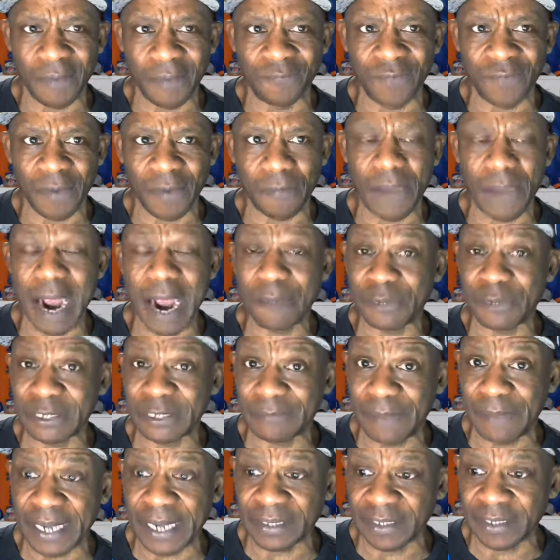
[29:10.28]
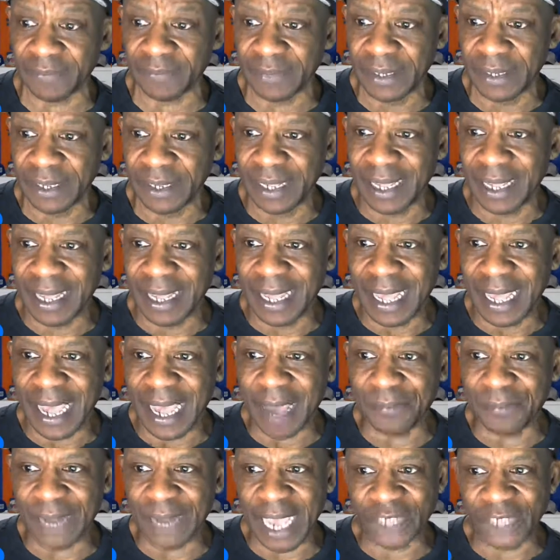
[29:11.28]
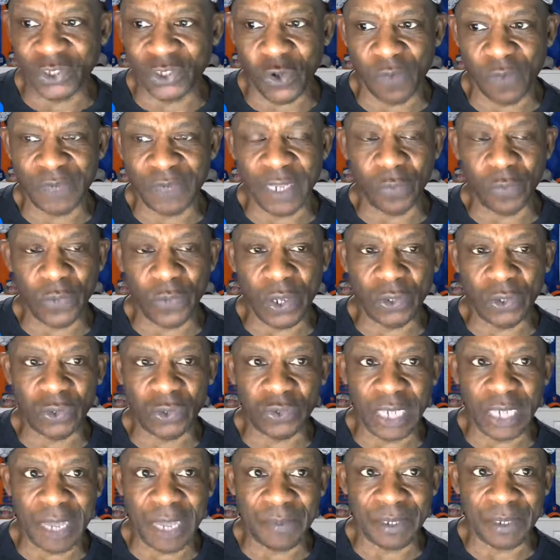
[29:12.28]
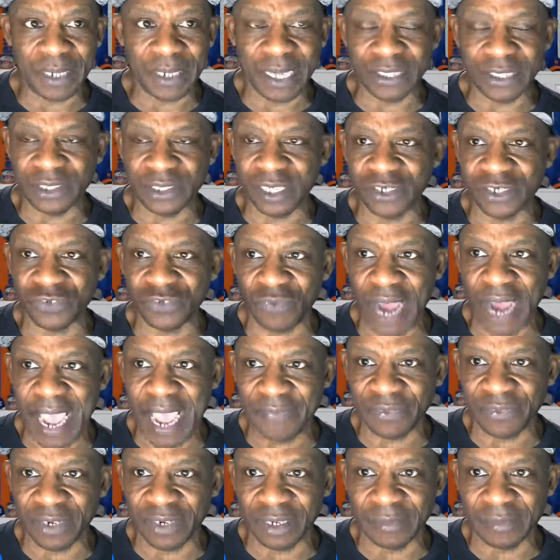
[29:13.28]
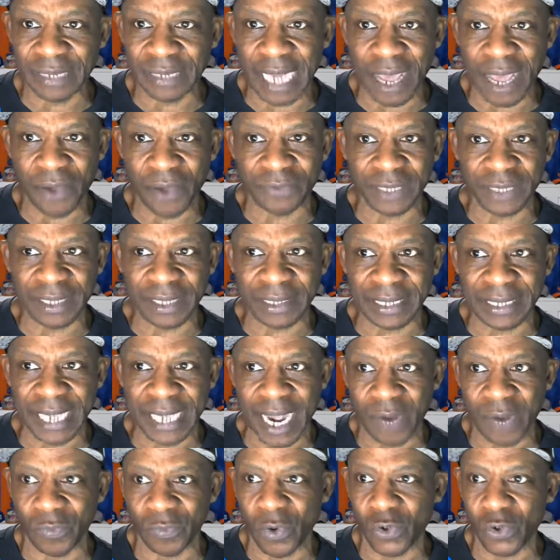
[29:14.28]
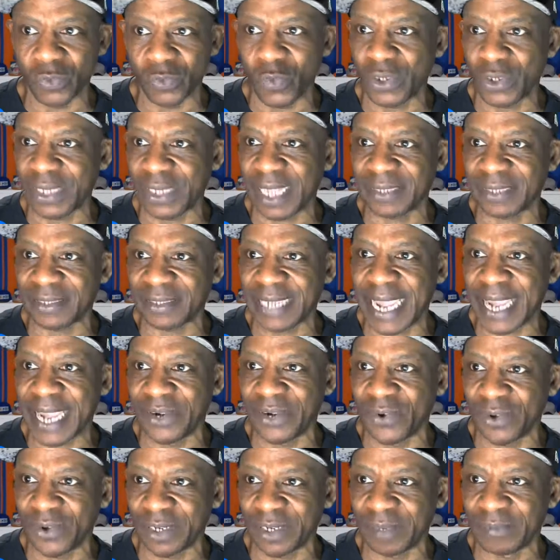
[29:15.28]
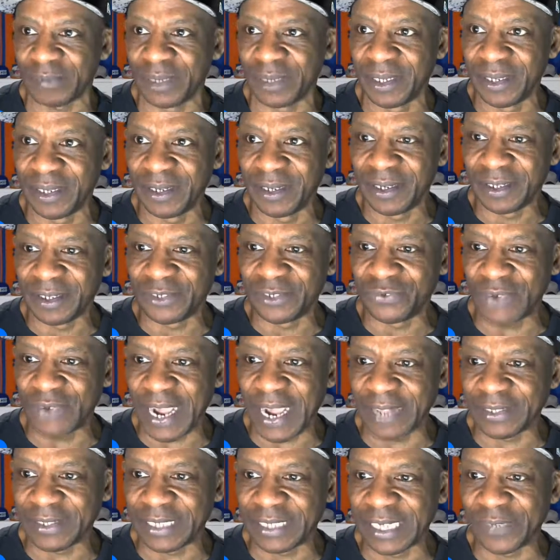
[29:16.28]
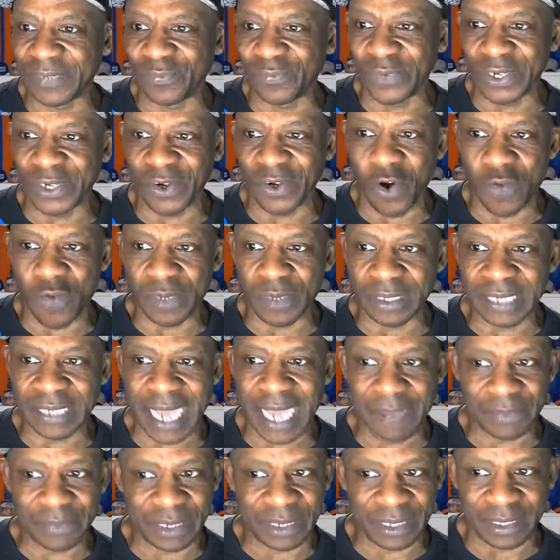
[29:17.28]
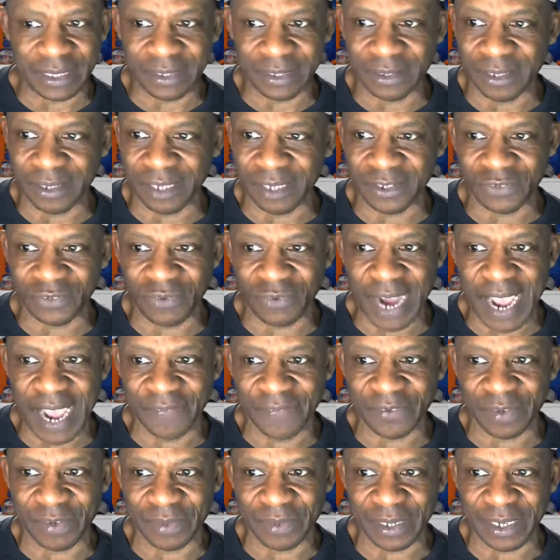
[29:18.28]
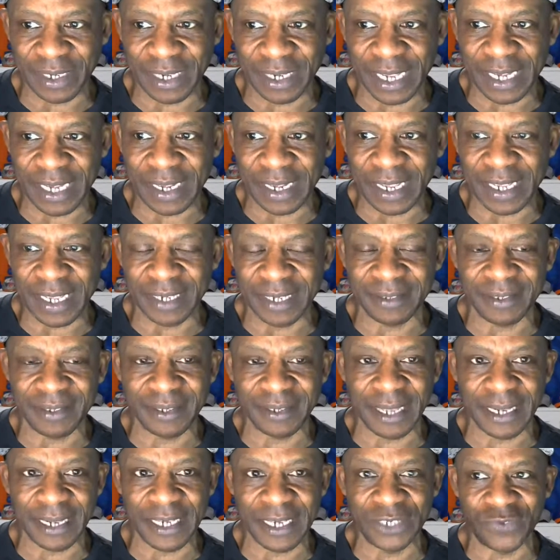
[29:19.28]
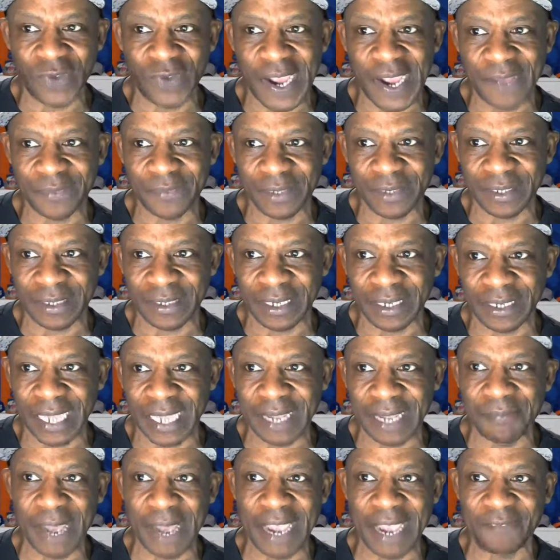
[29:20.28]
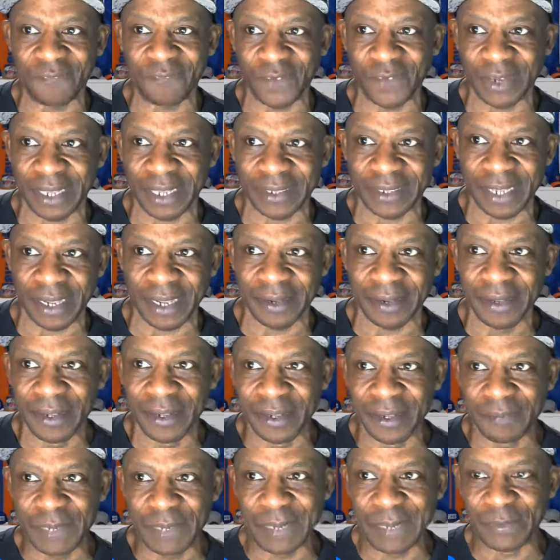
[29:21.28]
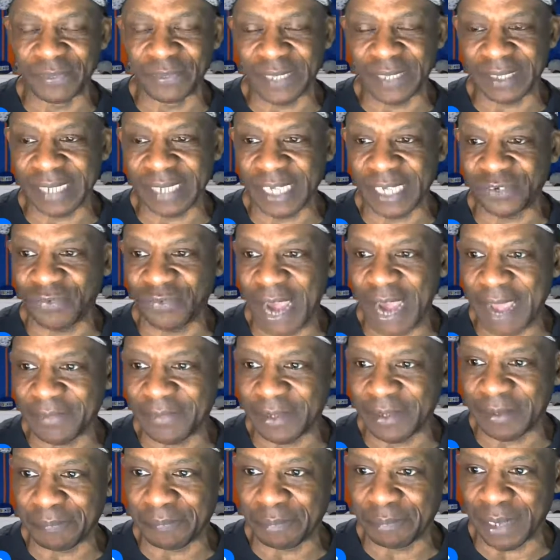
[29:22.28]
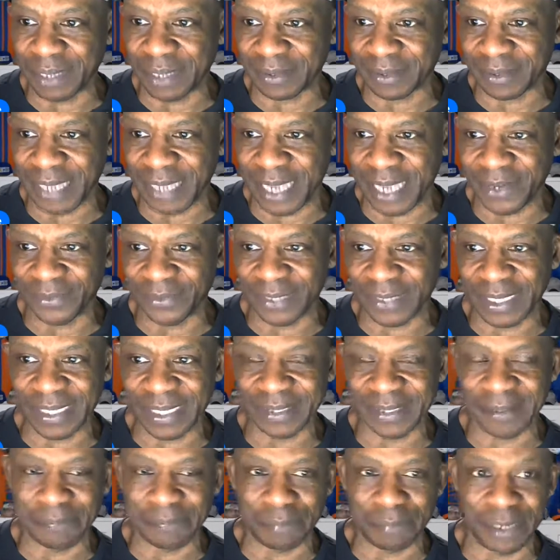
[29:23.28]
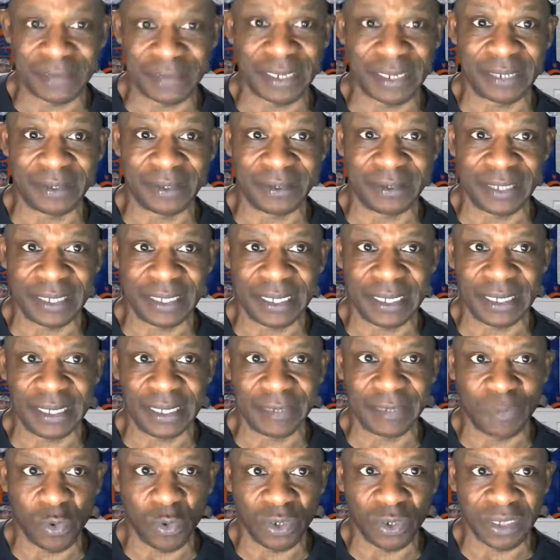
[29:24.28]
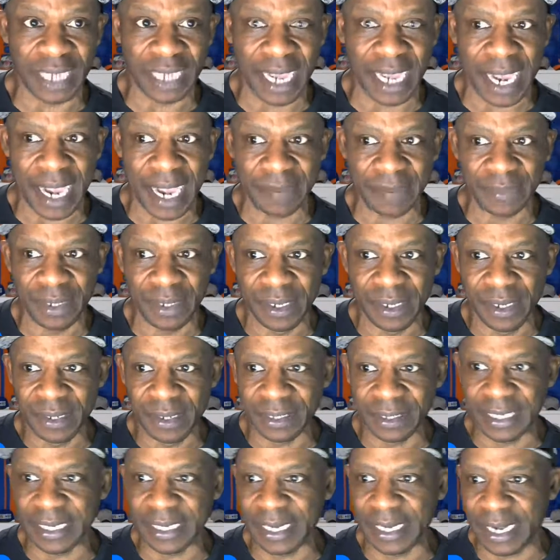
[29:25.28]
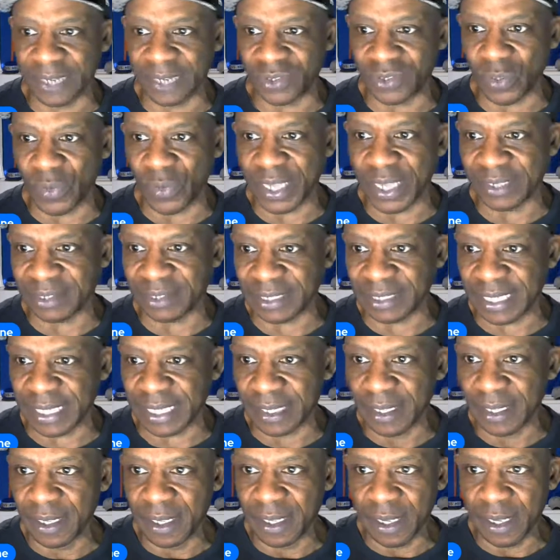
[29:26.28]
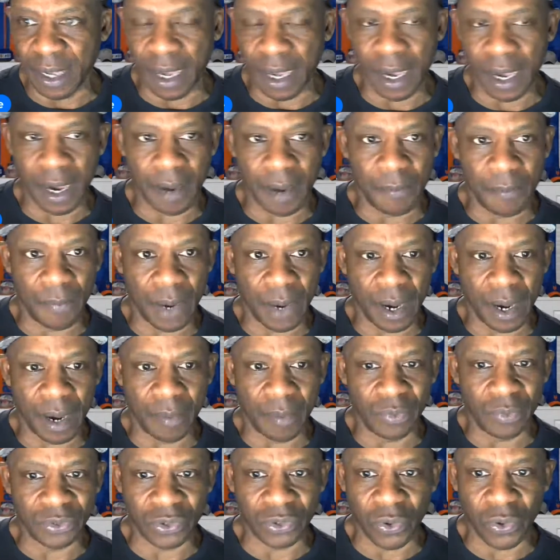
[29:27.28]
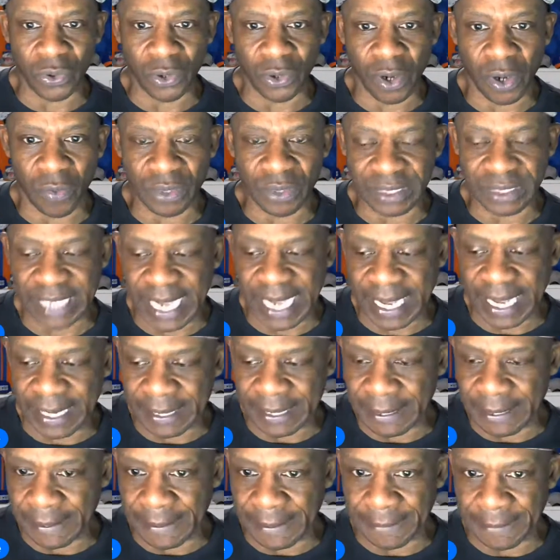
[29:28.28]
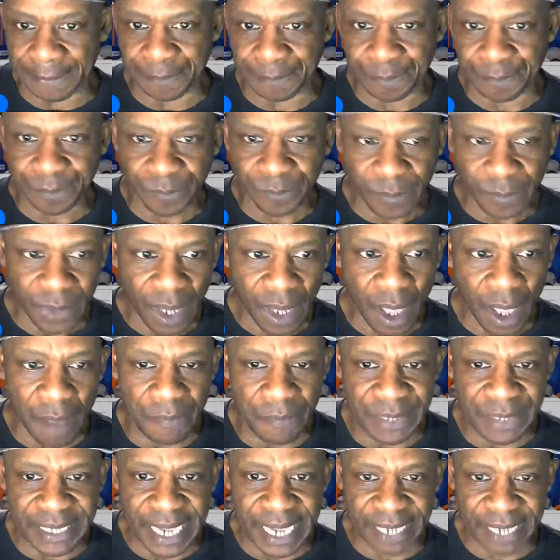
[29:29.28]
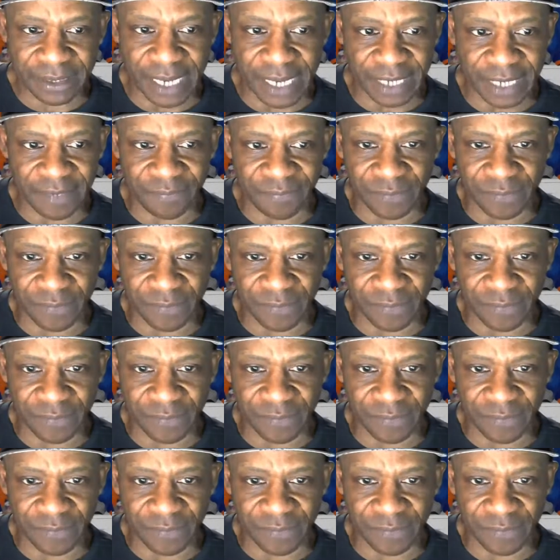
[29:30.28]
from my perspective, I'm not sure if they will do that because they just drafted them, and I don't think Leon Rose want that stain on them. Getting rid of Obi Toppin, he just drafted him because it seems like he drafted. They might feel like people think they drafted a bust, and I don't think he's a bust. I just think he need more time to get in there. So we'll see what's going on with that. And BX, how you?